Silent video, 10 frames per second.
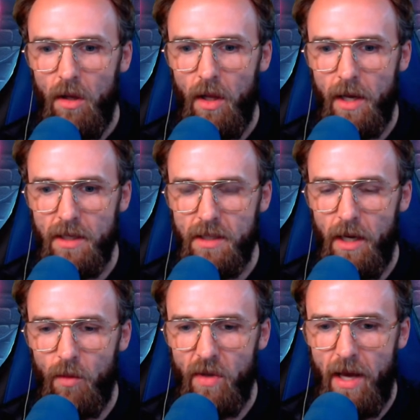Like I
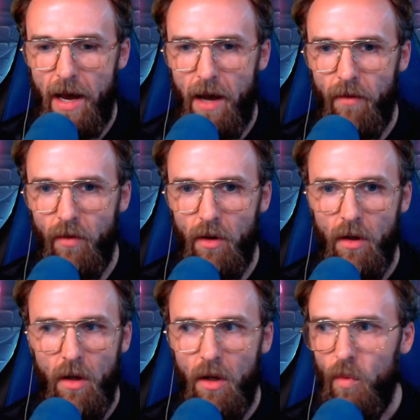said, we have uh,
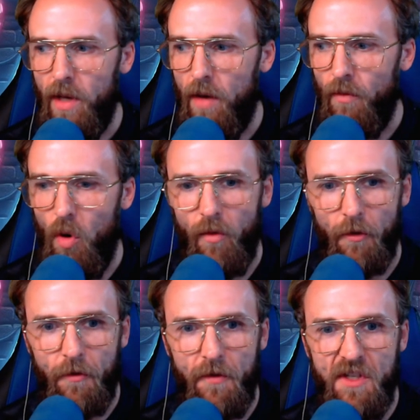we have over
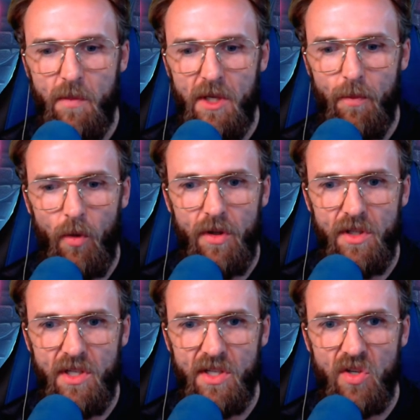fifty people in the
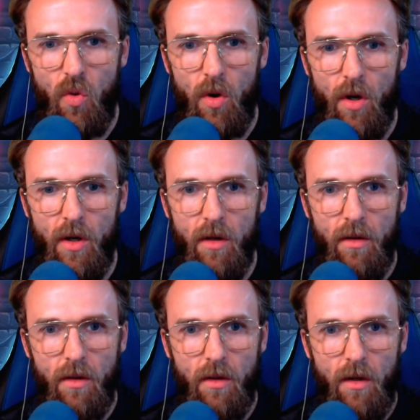Discord.
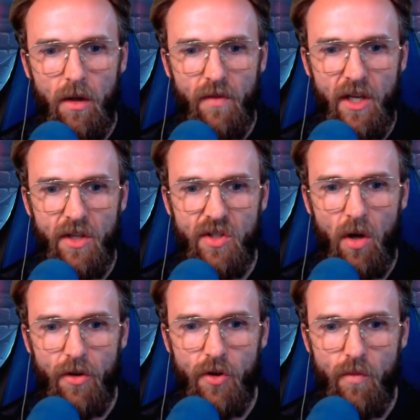Thank you to
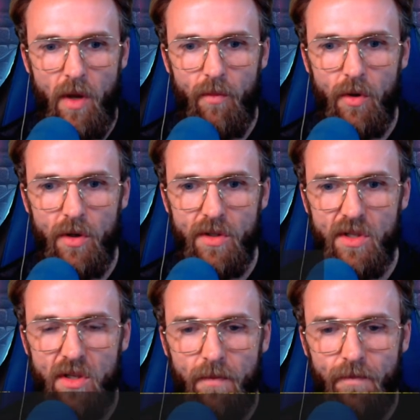all the new
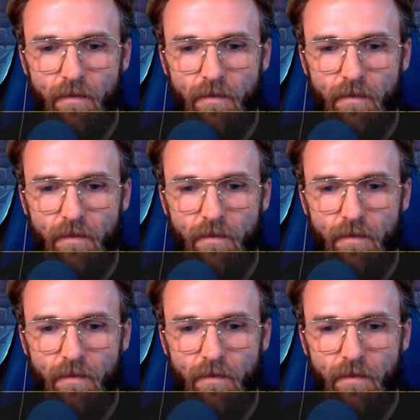members.